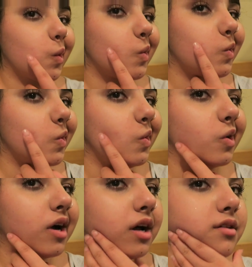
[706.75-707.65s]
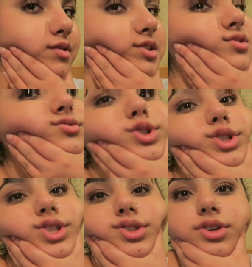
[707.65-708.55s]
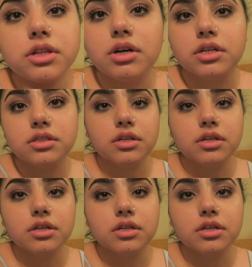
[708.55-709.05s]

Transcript: I did kind of like do this a lot,